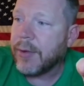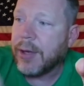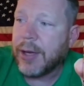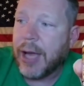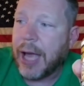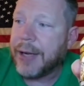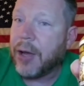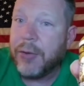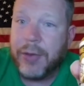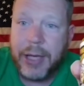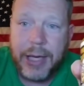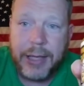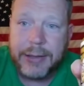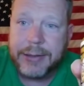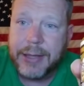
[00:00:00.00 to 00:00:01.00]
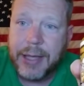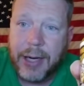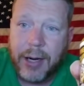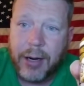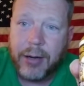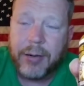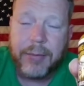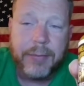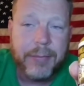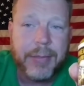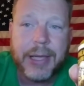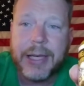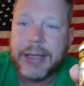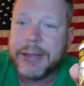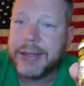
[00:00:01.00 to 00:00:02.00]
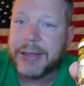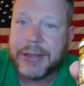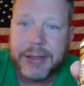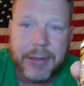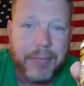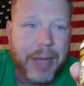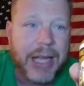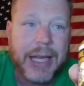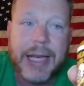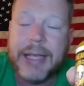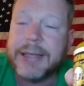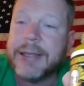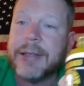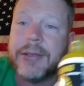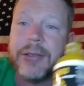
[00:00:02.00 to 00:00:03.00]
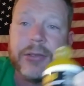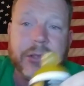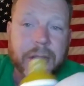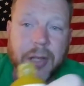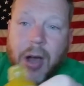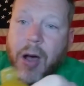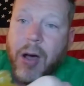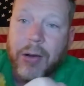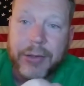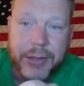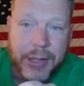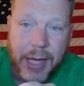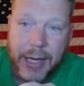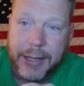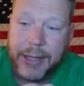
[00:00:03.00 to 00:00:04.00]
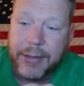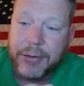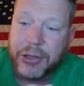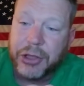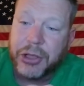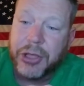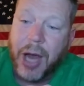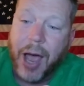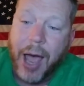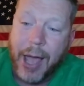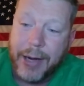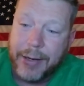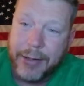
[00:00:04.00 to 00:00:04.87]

I know the heat's there, but it just, my heat sensors are gone tonight. They are shot.